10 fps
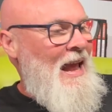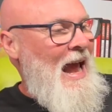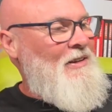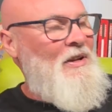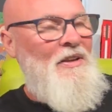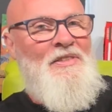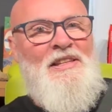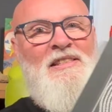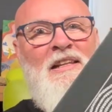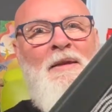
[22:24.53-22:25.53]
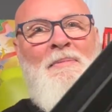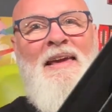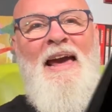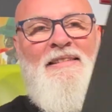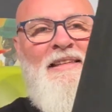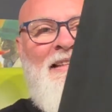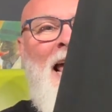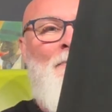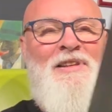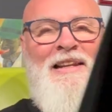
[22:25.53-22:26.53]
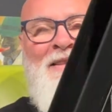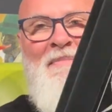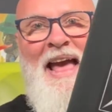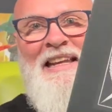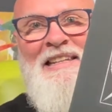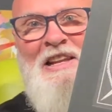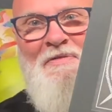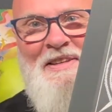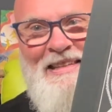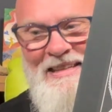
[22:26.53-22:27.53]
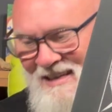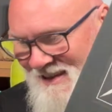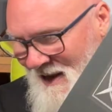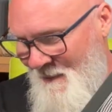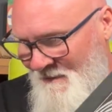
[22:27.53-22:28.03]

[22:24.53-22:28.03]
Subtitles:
And look at this slipcase. It's absolutely magnificent, isn't it?